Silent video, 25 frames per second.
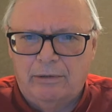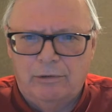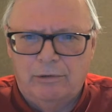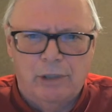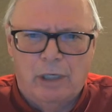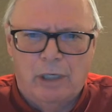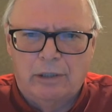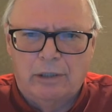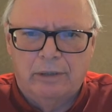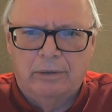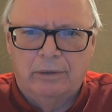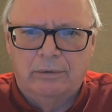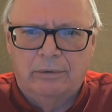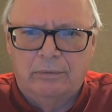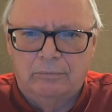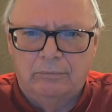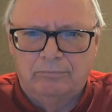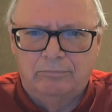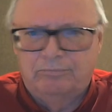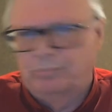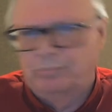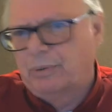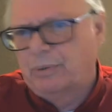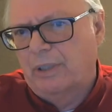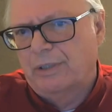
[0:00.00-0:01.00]
young
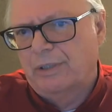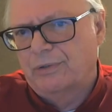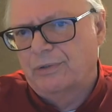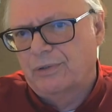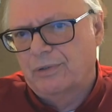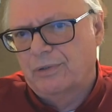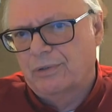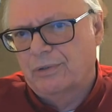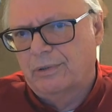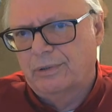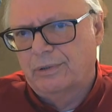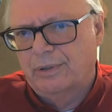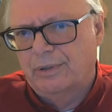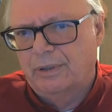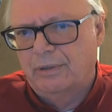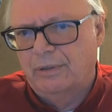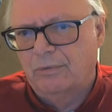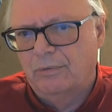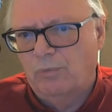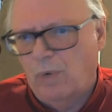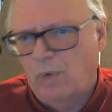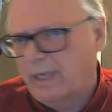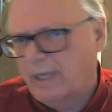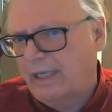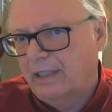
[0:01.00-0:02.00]
prince or the
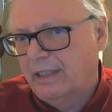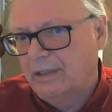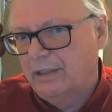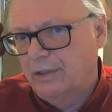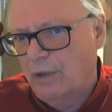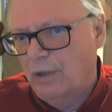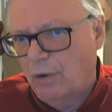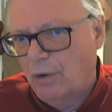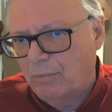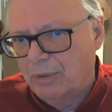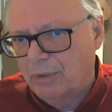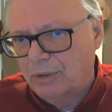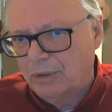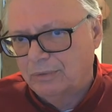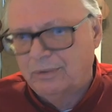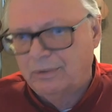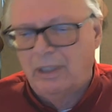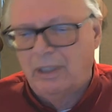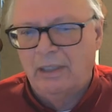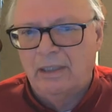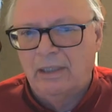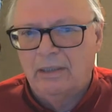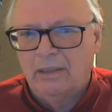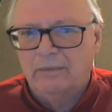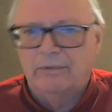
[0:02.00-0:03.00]
wicked noble.
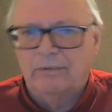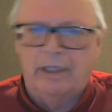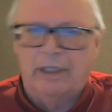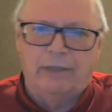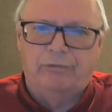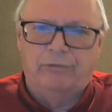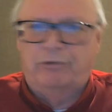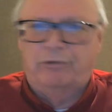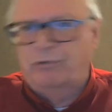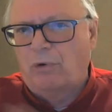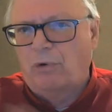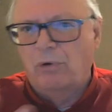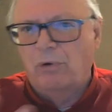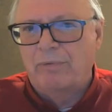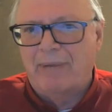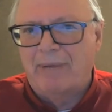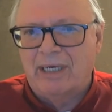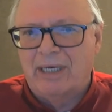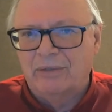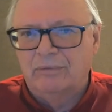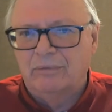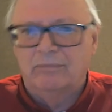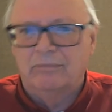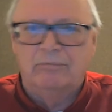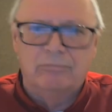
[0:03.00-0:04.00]
They throw him
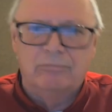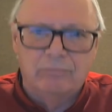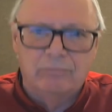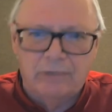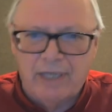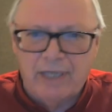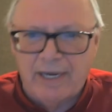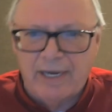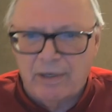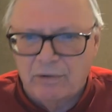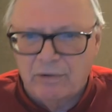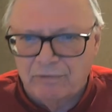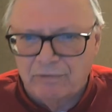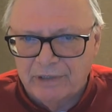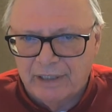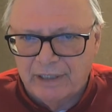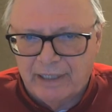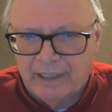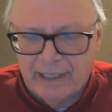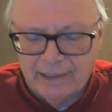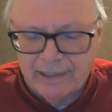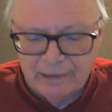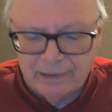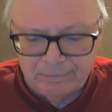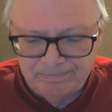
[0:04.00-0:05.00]
out and take over the
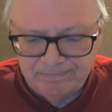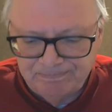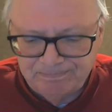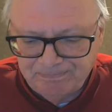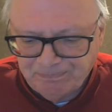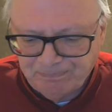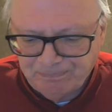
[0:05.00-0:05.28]
kingdom.